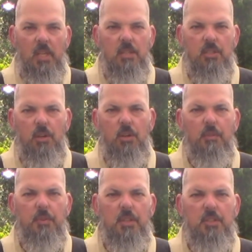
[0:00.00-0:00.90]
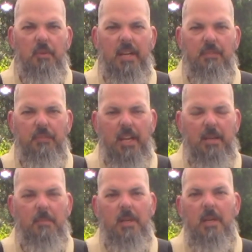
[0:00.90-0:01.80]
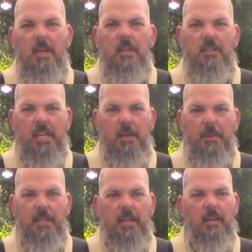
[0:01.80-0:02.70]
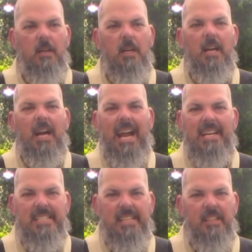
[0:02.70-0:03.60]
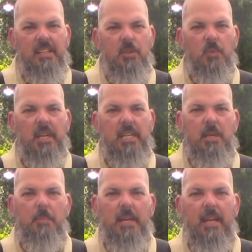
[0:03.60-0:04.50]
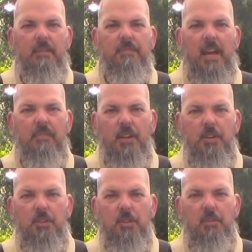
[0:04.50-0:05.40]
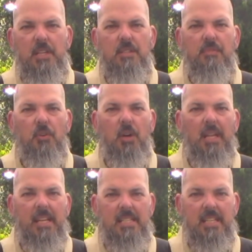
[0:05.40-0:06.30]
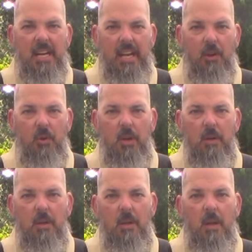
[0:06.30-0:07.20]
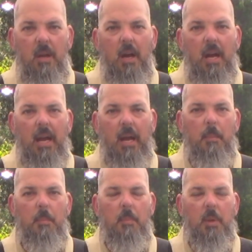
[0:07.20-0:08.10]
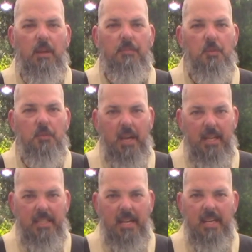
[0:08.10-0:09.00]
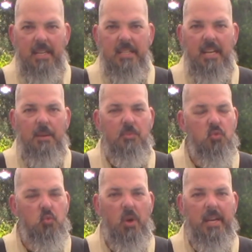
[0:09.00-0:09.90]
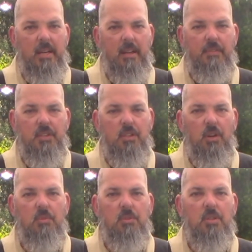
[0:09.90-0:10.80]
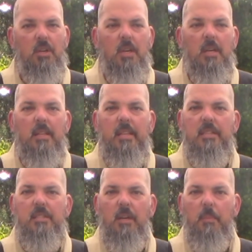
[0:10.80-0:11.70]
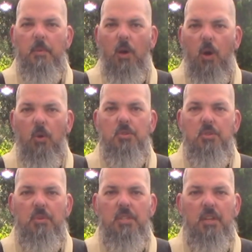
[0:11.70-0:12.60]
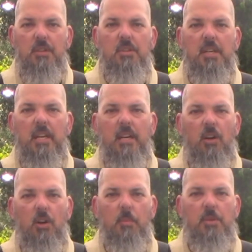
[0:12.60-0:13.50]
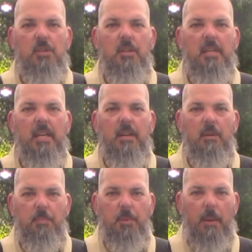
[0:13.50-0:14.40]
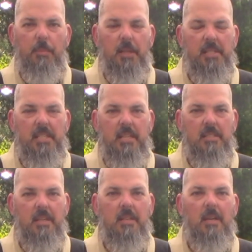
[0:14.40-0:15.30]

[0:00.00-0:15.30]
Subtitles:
So over a direct flame, you keep it there. Ideally, you want to keep it at 500 degrees for at least an hour. If you've got that kind of time, great. If you don't, this hold you until you can get home and you can get it properly seasoned.